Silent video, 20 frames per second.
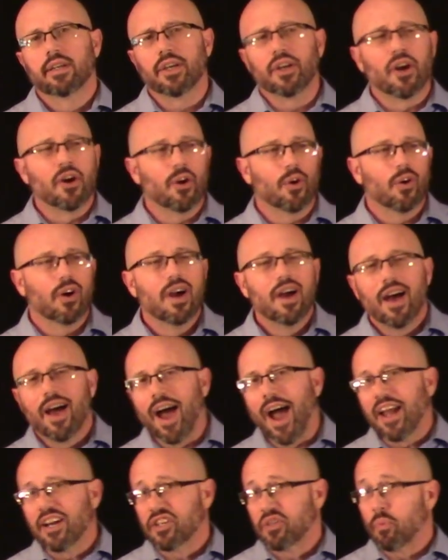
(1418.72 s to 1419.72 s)
You know,
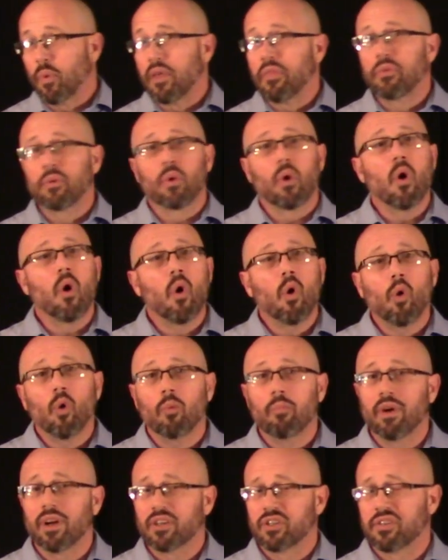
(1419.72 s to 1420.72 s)
I just went through a
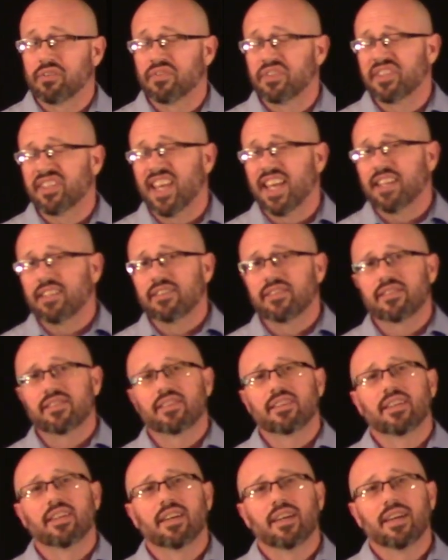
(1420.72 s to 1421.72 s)
whole bunch of
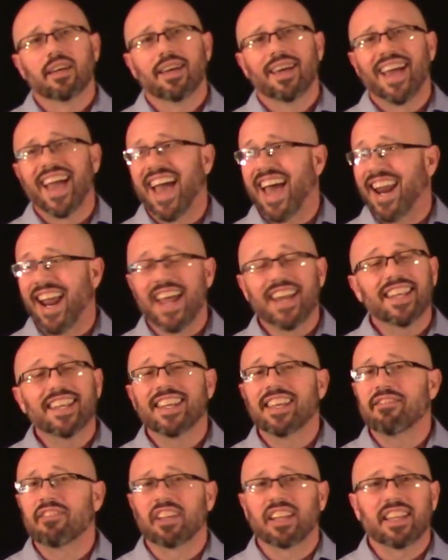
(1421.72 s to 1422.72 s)
sins and I
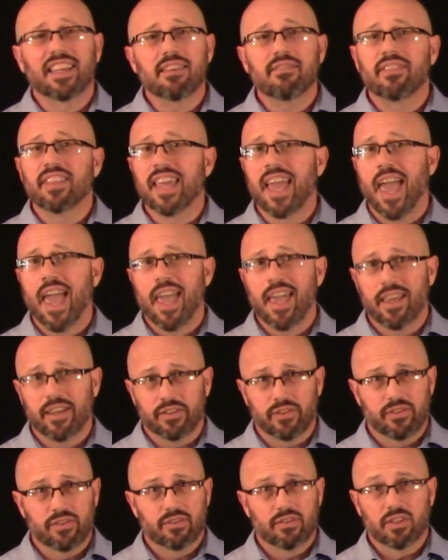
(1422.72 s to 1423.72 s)
didn't even leave the
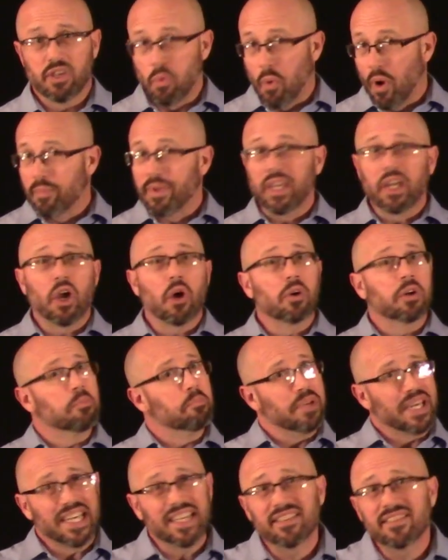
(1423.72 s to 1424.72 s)
A's. You want me to go to
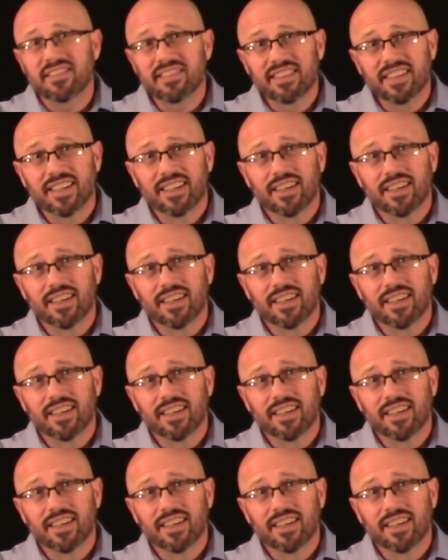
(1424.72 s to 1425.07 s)
B's?